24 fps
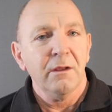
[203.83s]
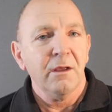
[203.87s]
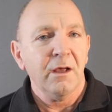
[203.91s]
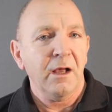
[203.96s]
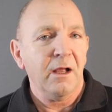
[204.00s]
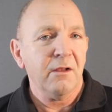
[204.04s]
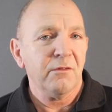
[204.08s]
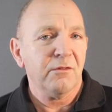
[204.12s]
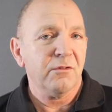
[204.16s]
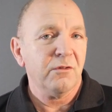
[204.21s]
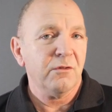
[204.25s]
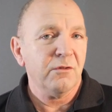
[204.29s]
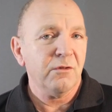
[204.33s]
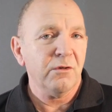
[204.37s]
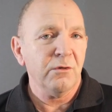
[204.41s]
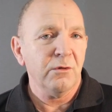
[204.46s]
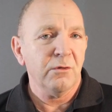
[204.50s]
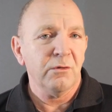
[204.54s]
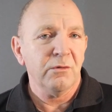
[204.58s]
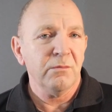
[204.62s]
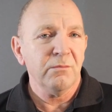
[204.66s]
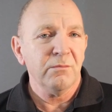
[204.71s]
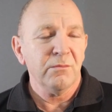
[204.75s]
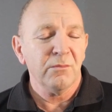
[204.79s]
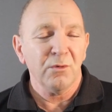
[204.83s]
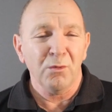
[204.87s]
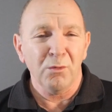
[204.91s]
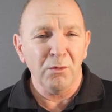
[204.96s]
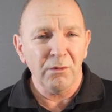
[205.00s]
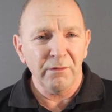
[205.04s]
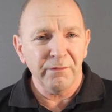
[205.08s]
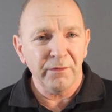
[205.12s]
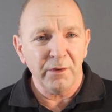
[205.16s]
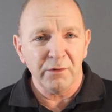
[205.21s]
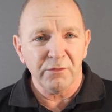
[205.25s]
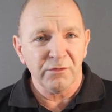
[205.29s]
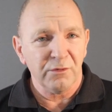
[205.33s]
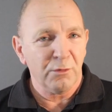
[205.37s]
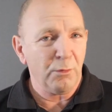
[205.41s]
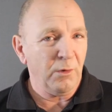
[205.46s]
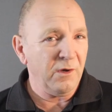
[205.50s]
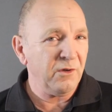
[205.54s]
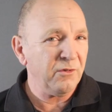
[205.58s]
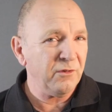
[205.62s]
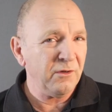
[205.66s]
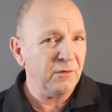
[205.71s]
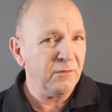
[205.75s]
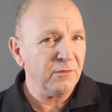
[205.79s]
Answer two, all of those
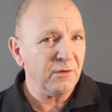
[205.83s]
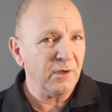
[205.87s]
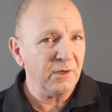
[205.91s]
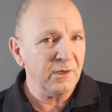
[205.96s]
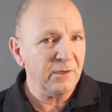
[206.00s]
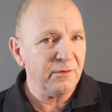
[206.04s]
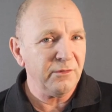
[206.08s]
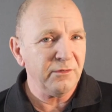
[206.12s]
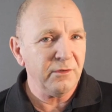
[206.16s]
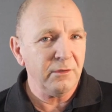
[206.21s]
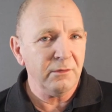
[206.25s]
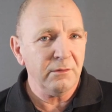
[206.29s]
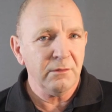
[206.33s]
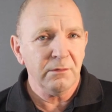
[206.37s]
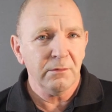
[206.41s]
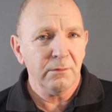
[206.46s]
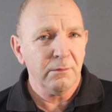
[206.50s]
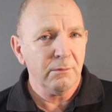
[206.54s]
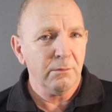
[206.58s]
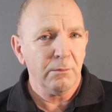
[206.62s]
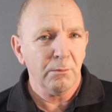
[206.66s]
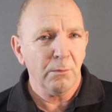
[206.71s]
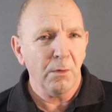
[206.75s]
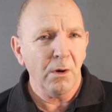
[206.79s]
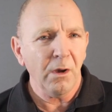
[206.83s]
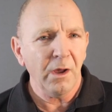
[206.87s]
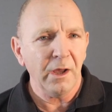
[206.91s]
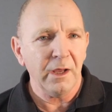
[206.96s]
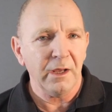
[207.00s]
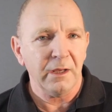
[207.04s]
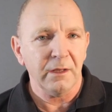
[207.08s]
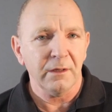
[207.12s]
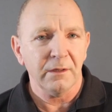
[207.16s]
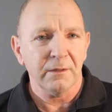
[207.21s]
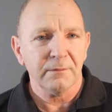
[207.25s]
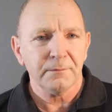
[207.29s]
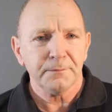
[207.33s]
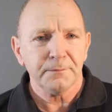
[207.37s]
questions I listed, why?